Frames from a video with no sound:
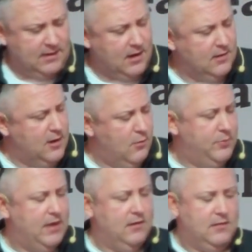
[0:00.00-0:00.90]
are no
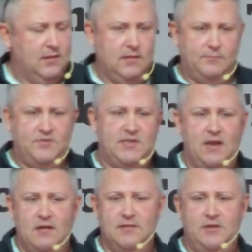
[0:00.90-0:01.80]
better than the
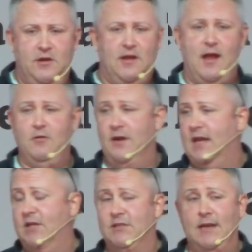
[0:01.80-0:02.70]
sinners in your
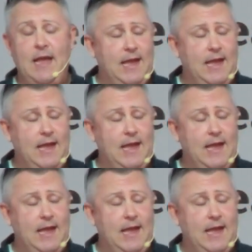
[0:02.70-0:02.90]
congregation.